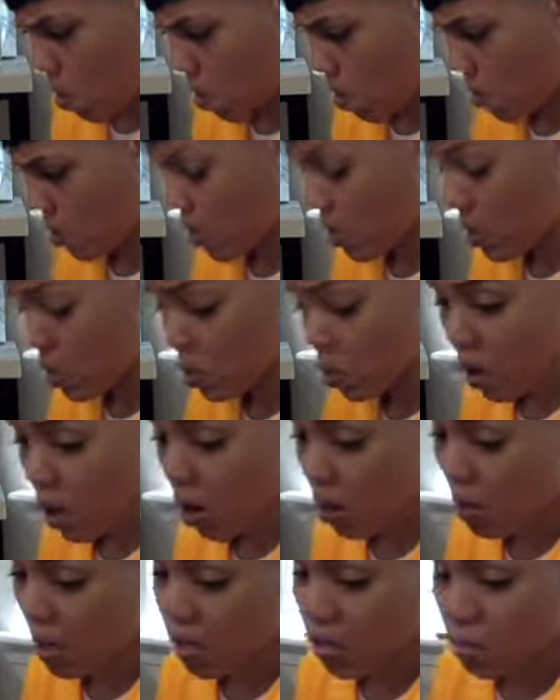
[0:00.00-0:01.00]
This is why I
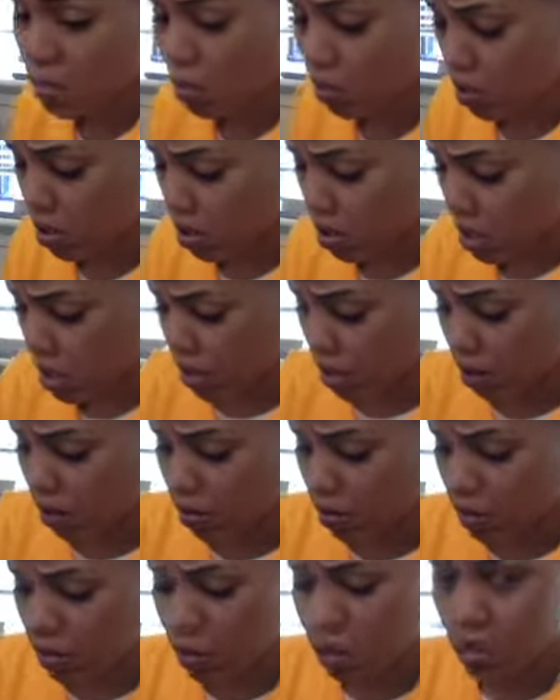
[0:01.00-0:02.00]
don't like to pull this deck out.
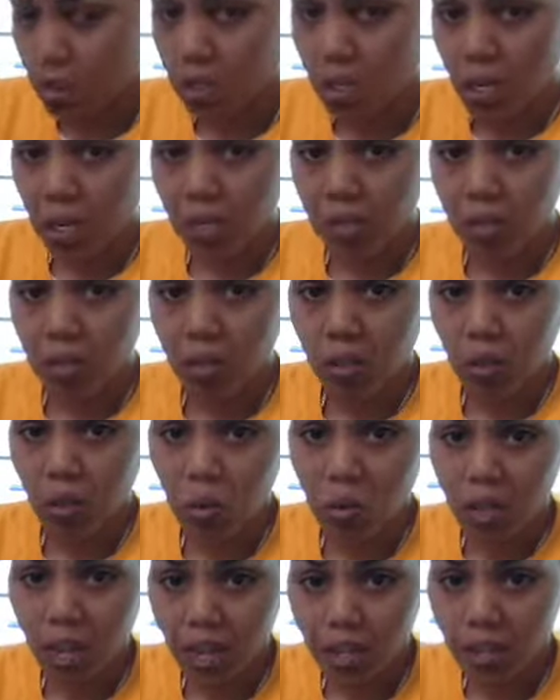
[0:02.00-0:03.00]
This deck is too
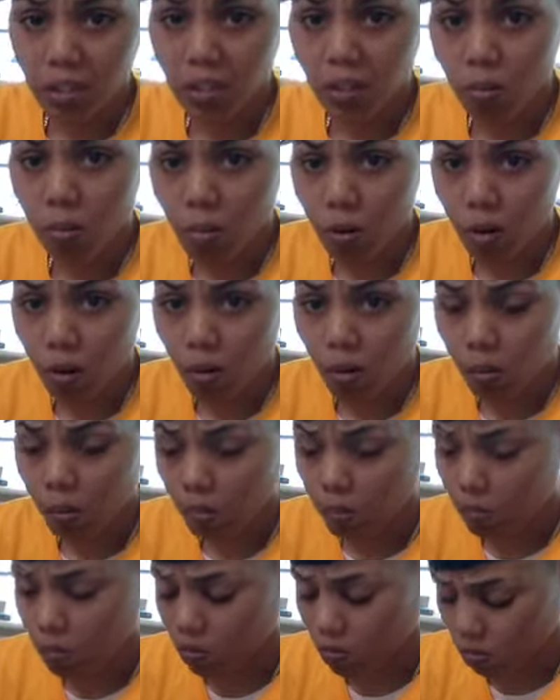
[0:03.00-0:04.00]
gangster, bro.
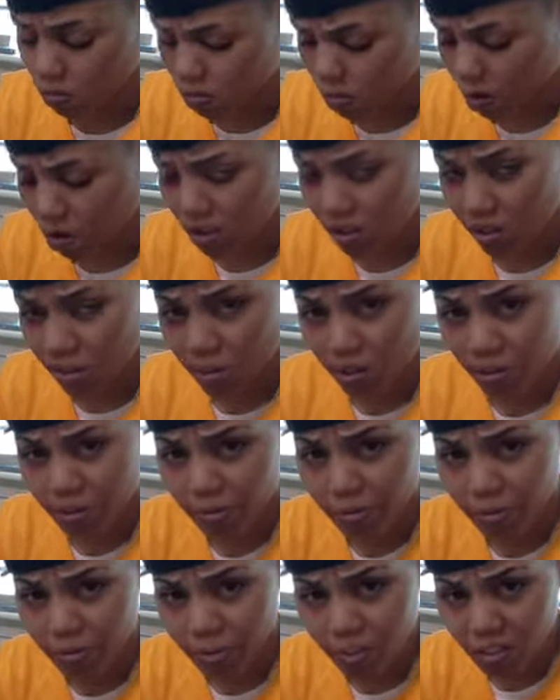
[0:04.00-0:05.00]
Hurts my
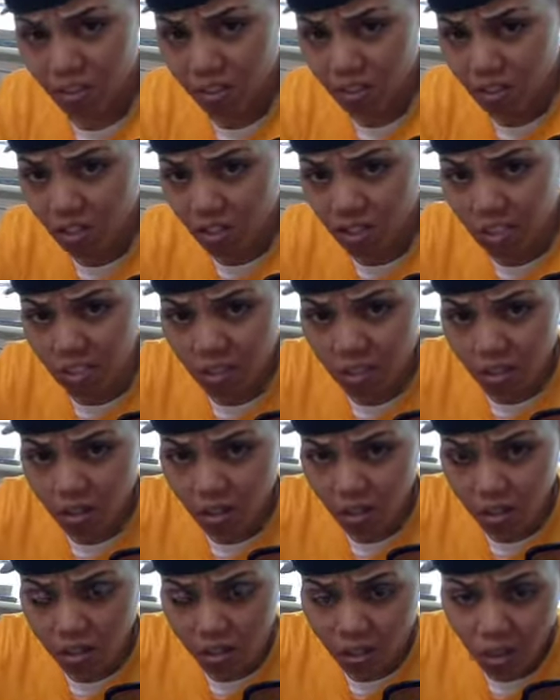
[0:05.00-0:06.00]
feelings seeing these
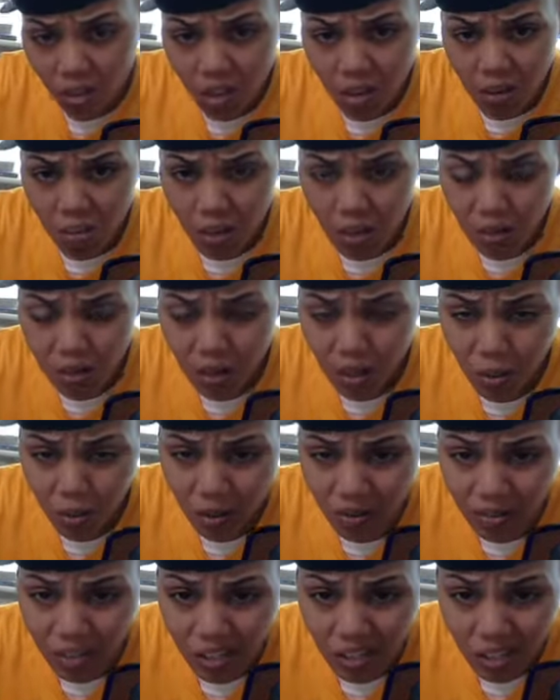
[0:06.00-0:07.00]
cards. Bottom deck, we
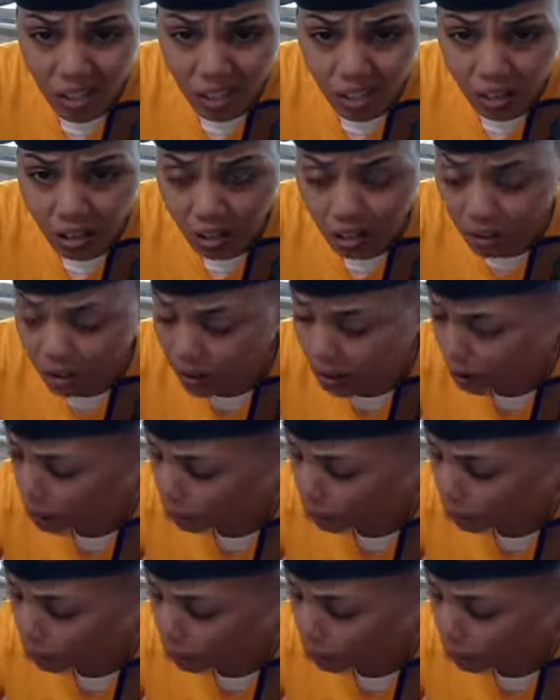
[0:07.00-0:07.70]
have Seduction.